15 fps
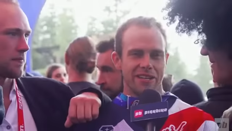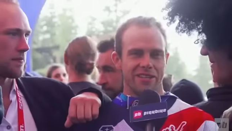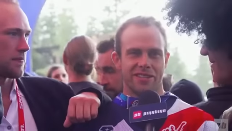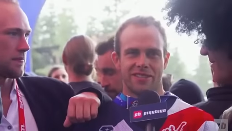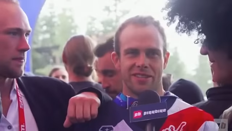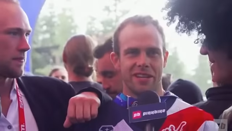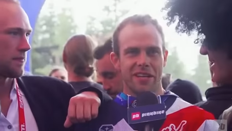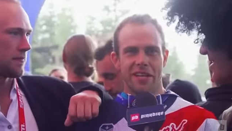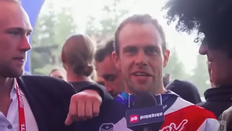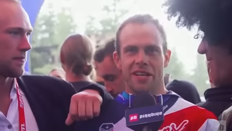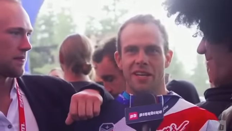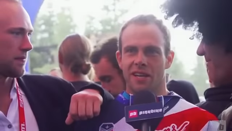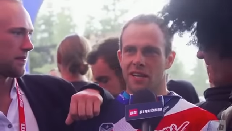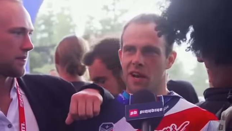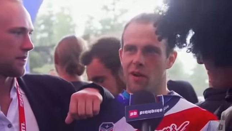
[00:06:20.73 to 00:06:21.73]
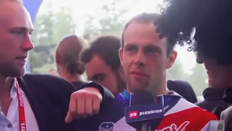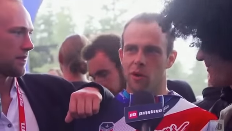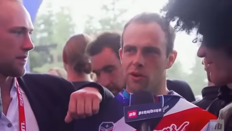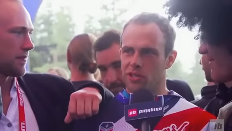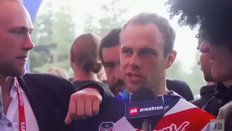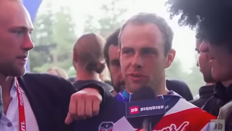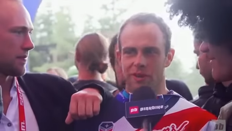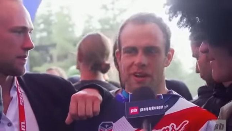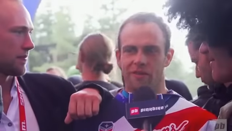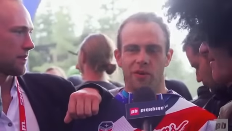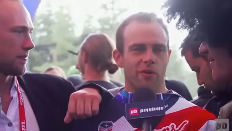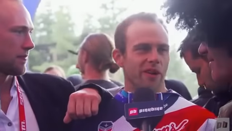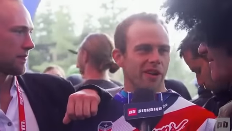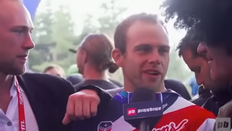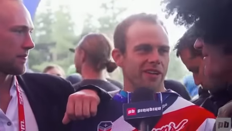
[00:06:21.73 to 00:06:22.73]
Speaker 1: of just, you know, bullshit with
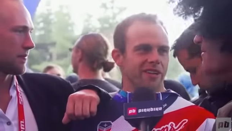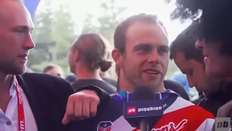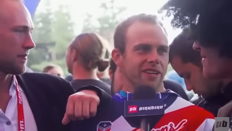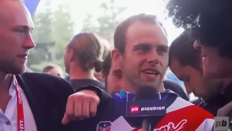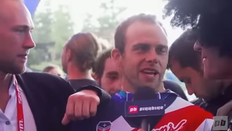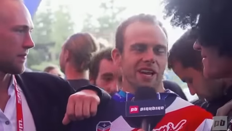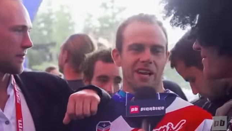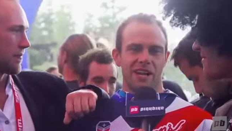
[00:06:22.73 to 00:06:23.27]
everyone, and and